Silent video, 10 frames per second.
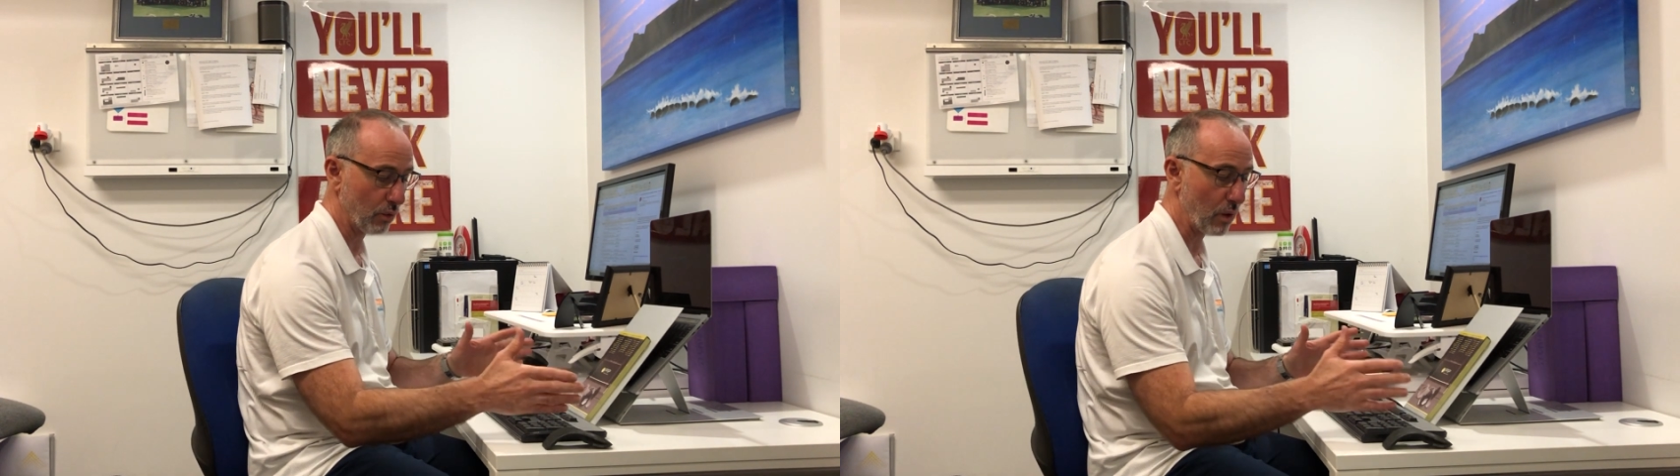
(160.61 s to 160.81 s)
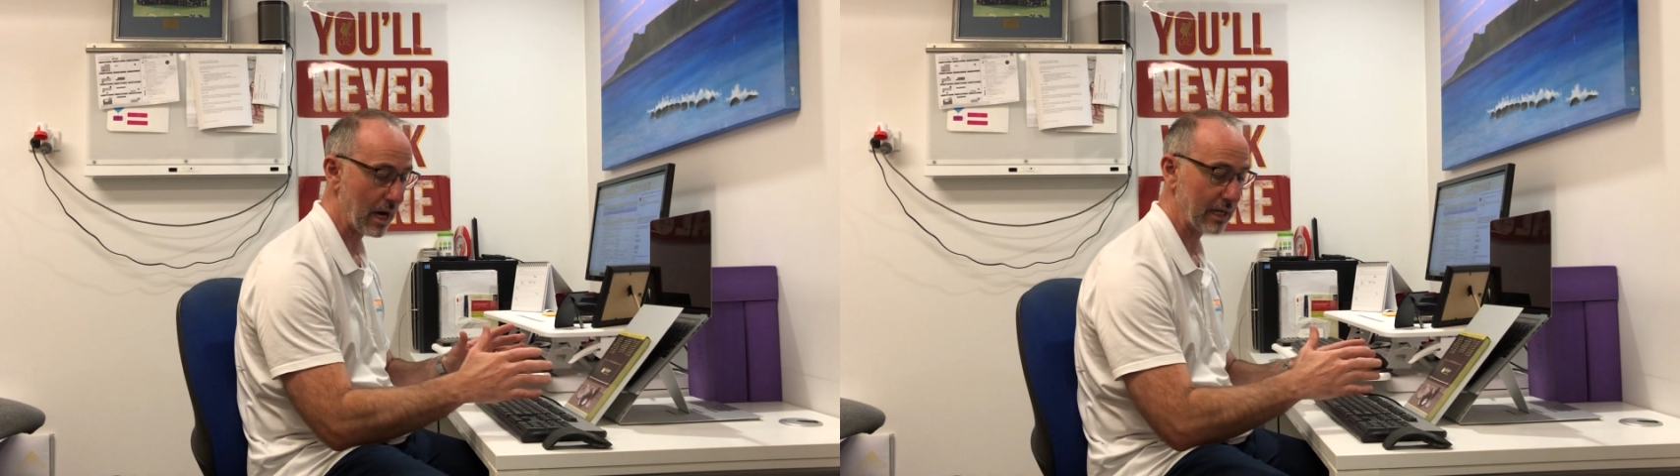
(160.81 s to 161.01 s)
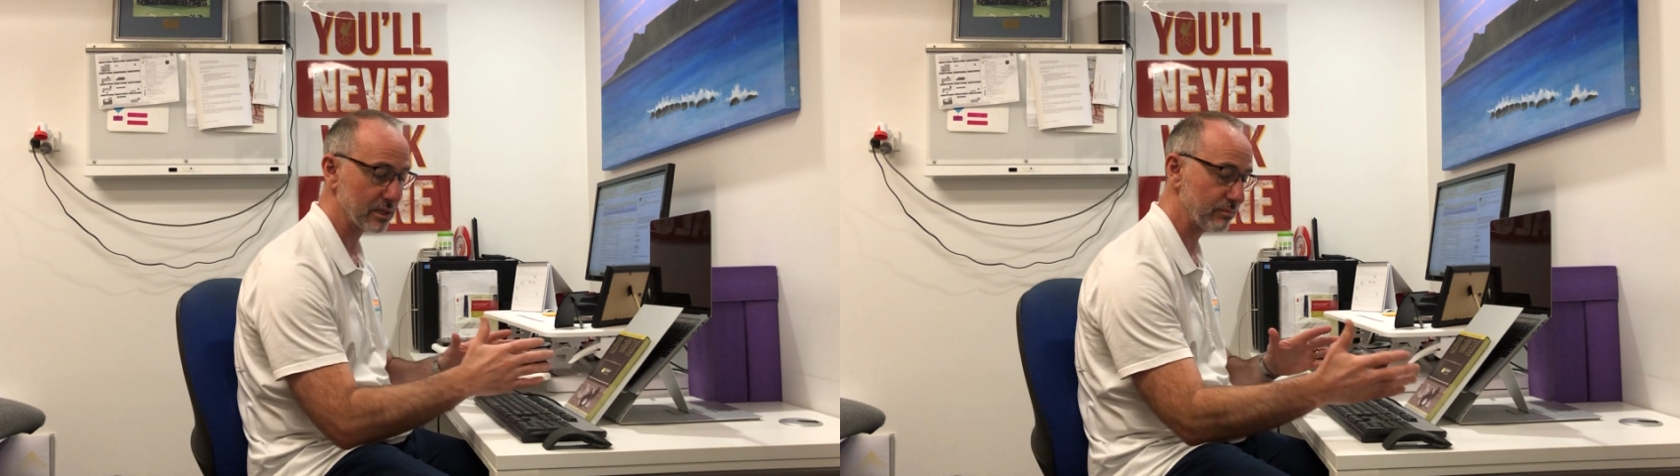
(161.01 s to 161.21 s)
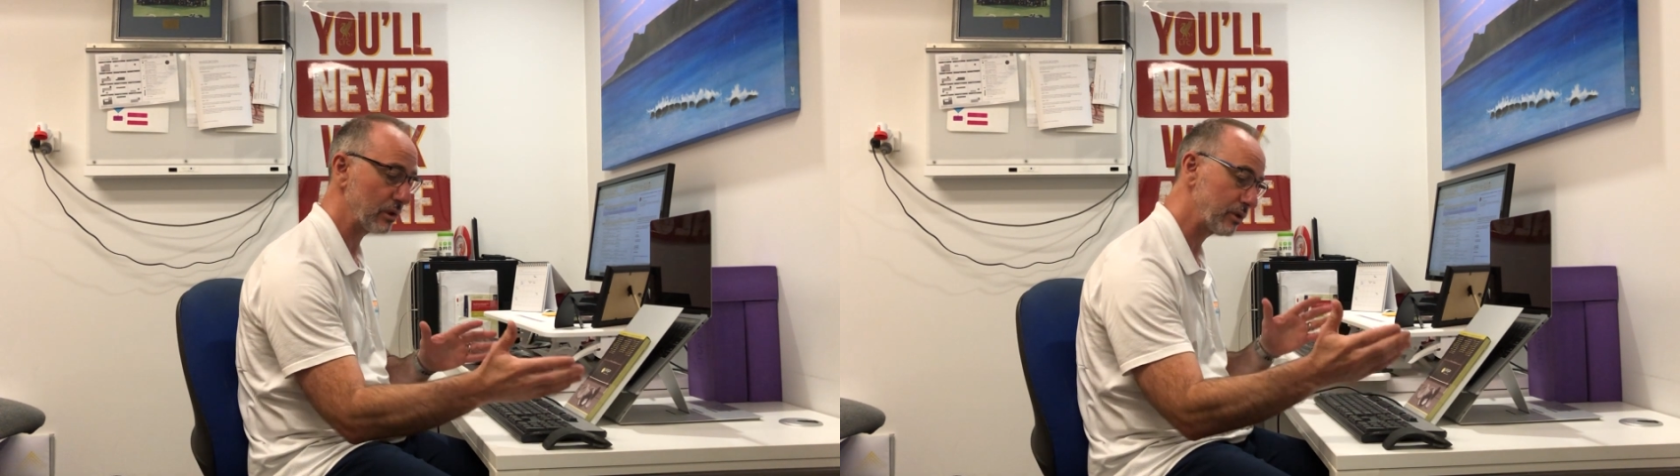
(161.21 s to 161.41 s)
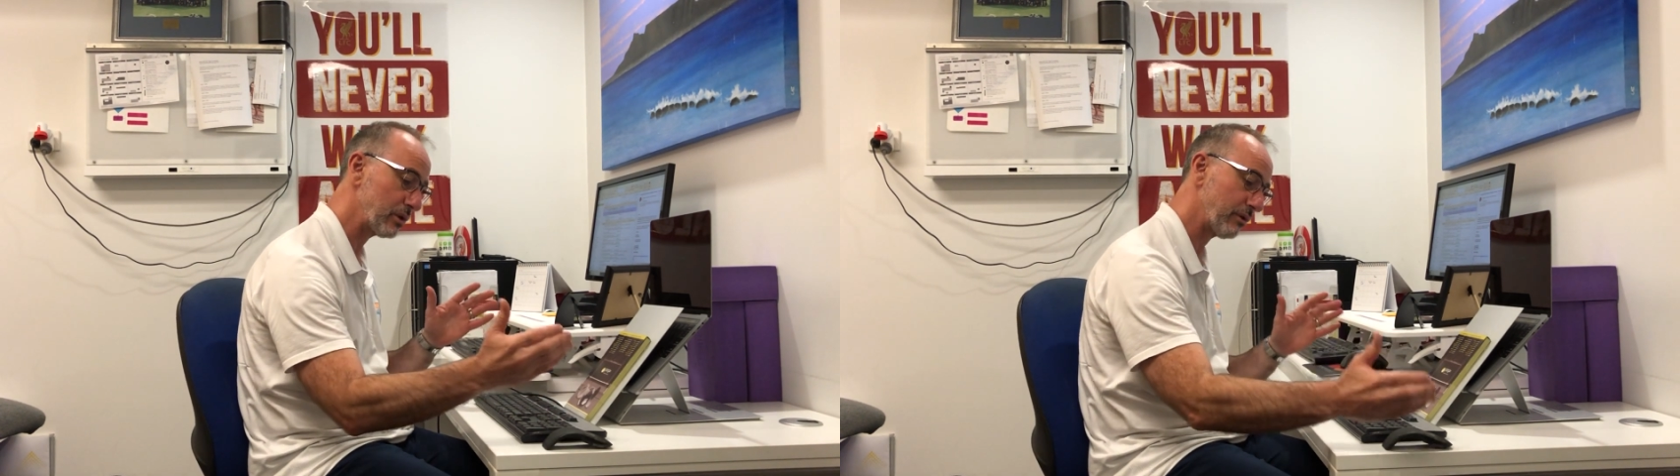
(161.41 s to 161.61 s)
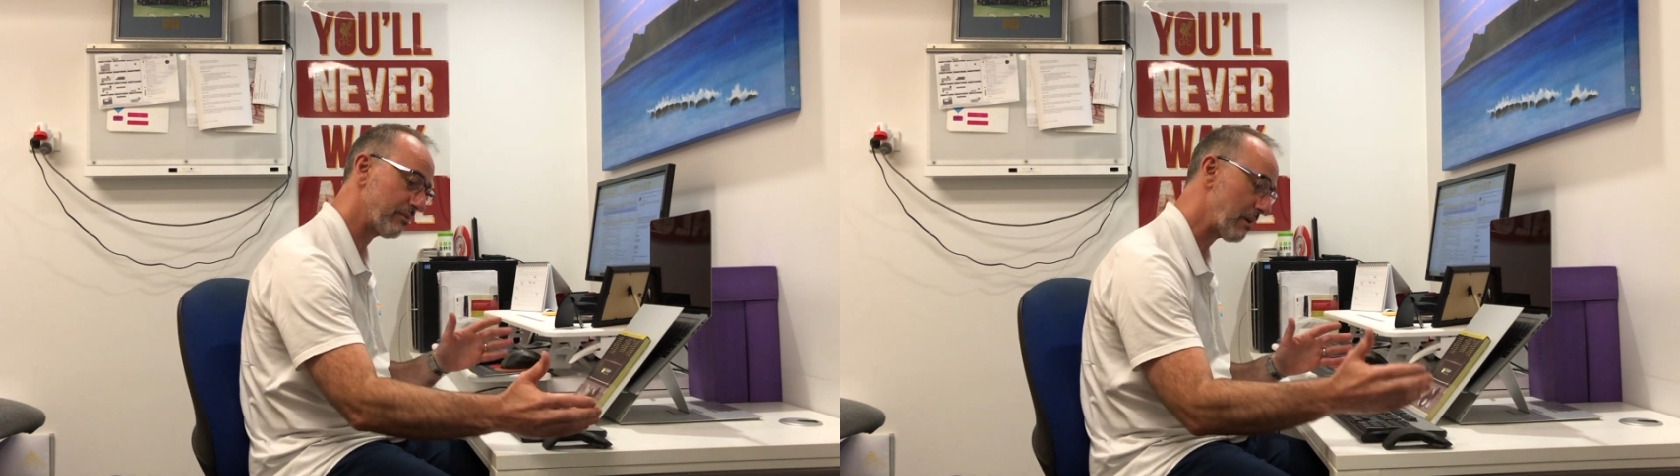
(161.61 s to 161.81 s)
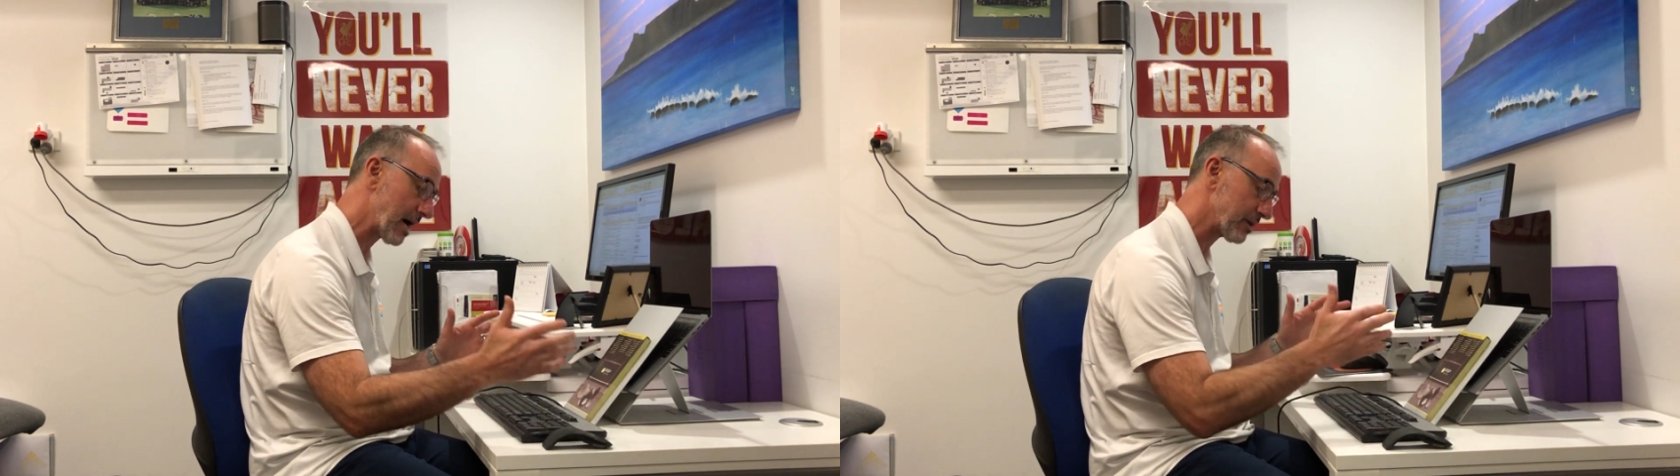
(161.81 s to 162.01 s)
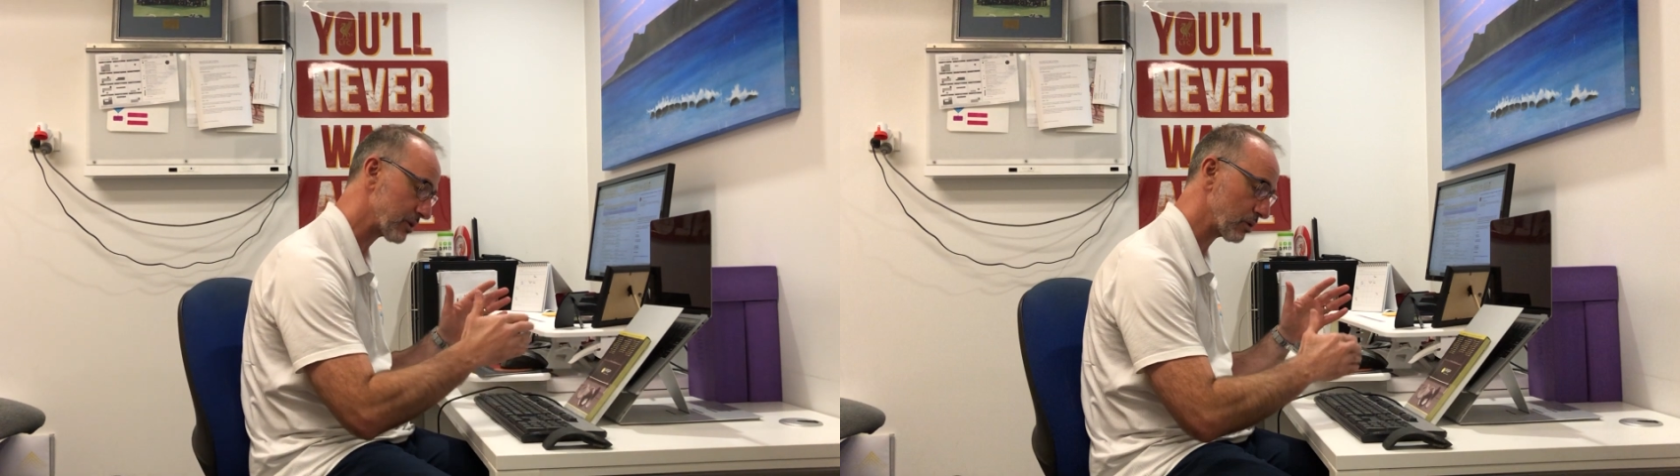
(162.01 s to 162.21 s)
wireless Bluetooth
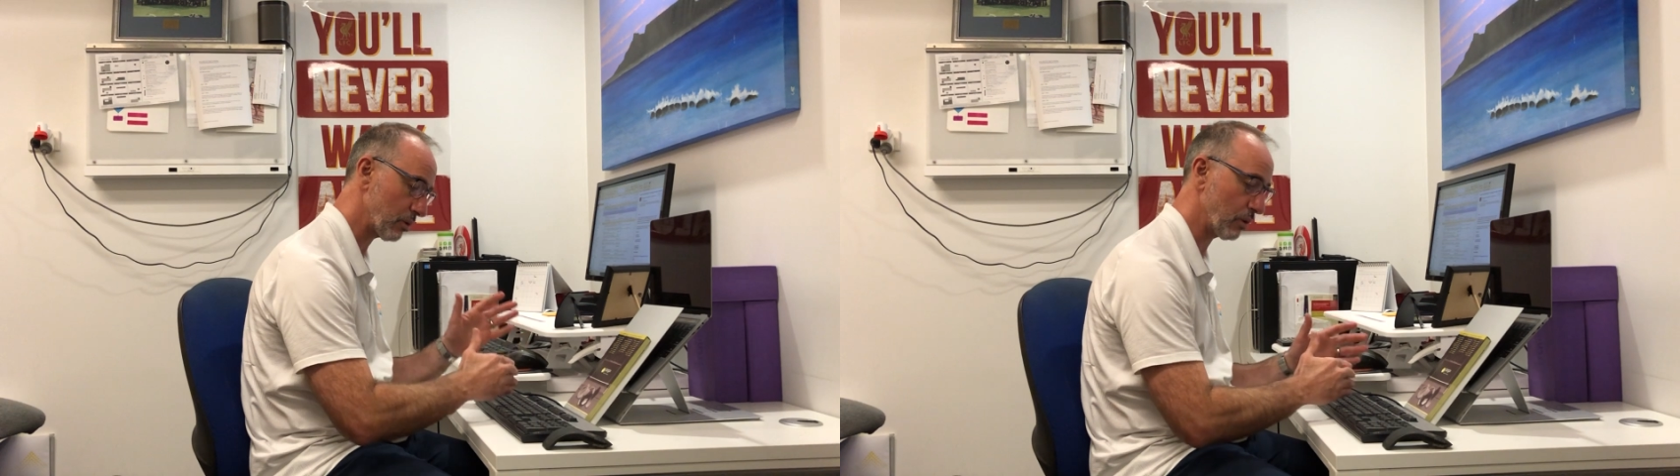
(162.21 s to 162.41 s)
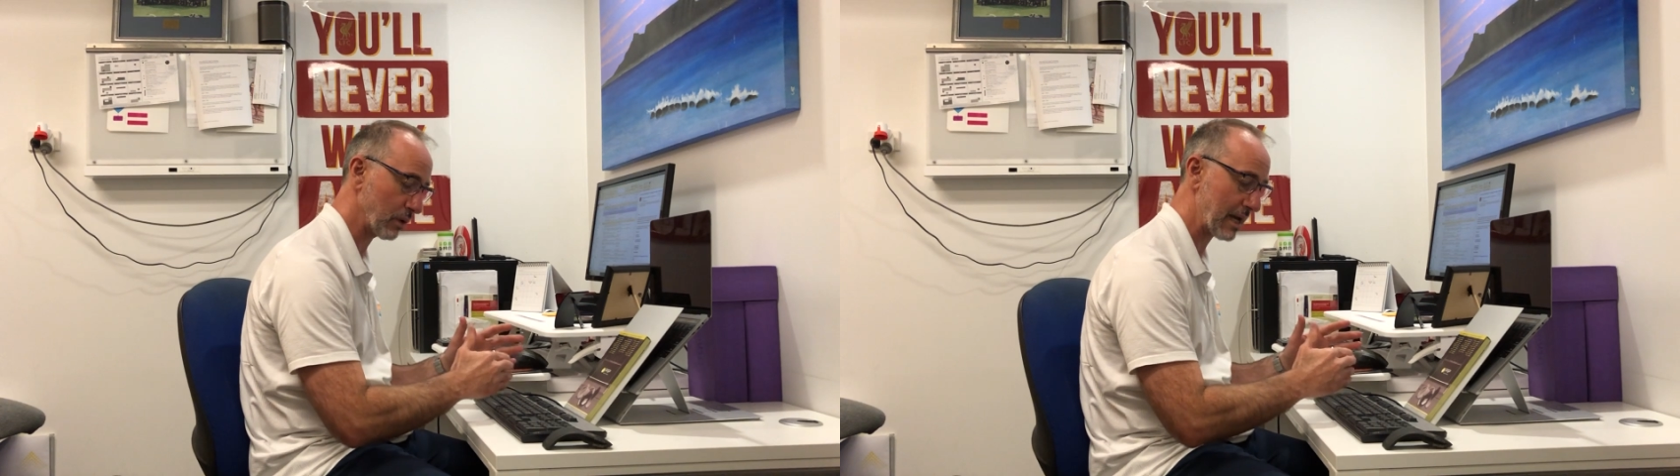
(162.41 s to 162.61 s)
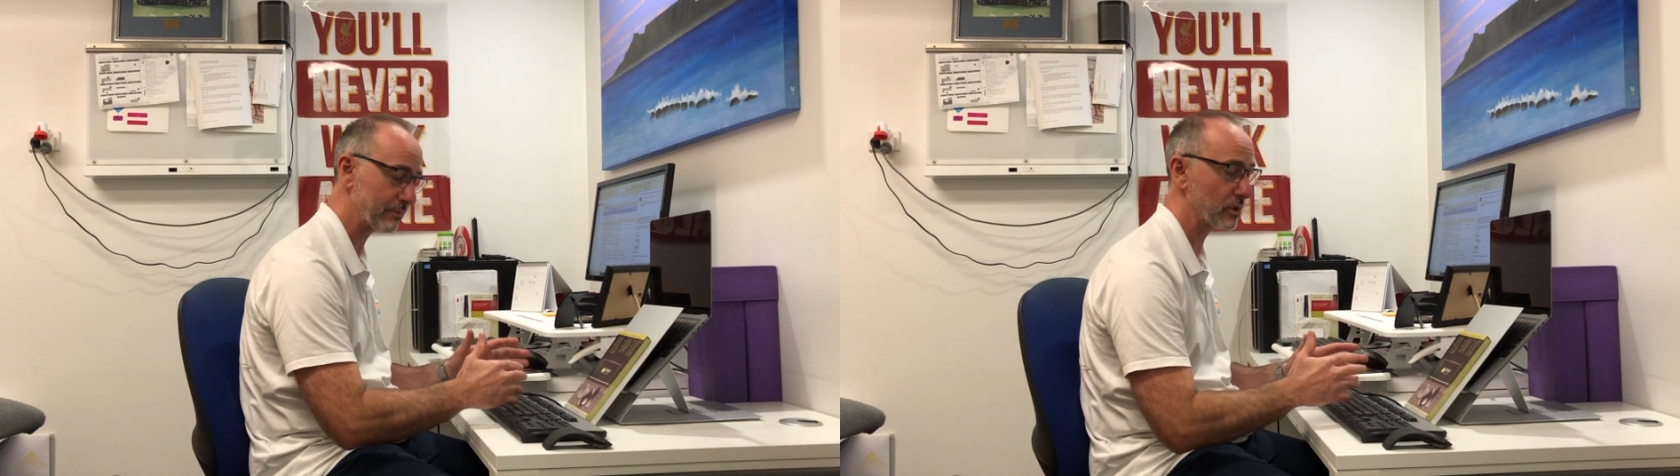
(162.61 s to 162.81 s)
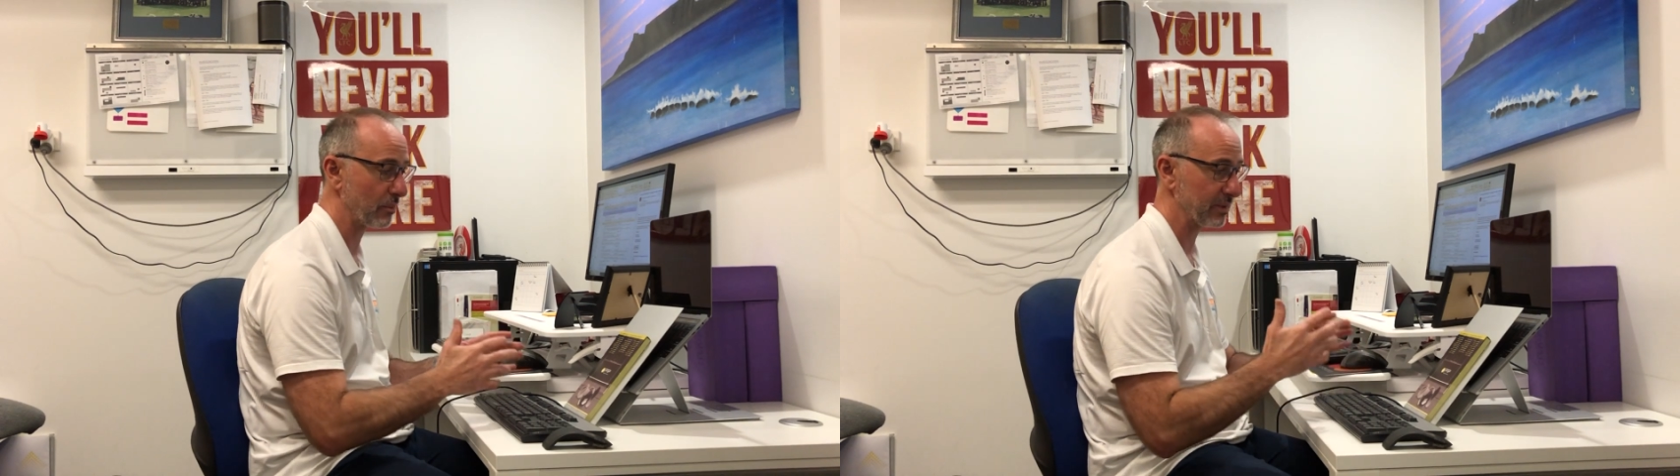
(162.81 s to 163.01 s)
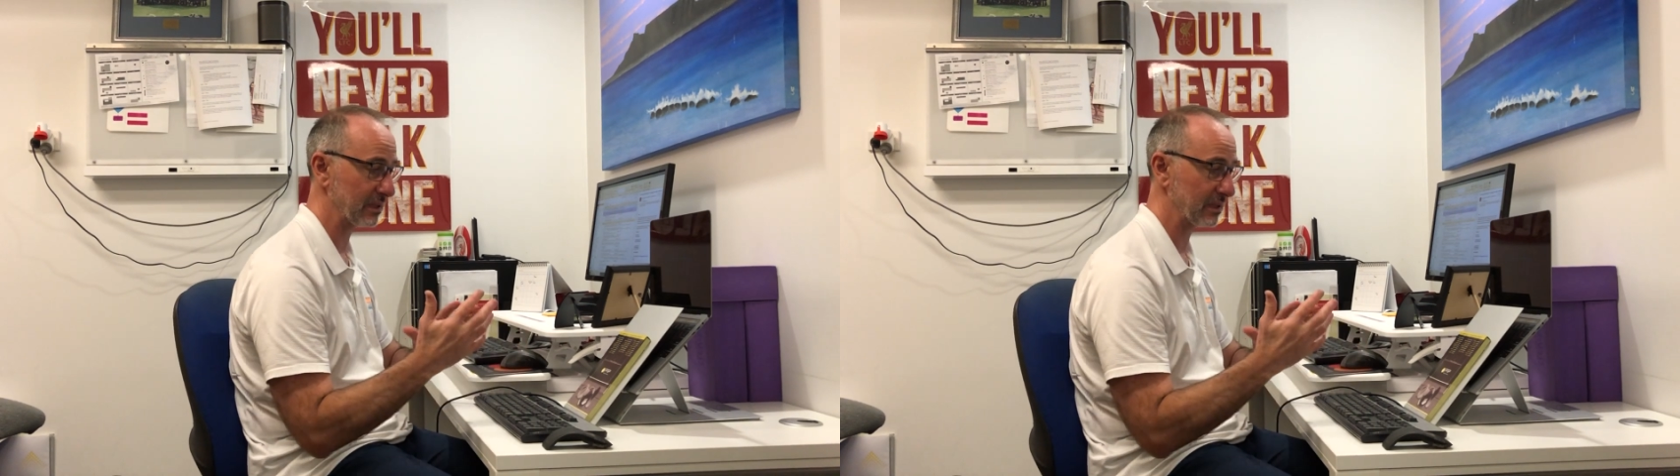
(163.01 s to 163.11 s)
mouse or laptop,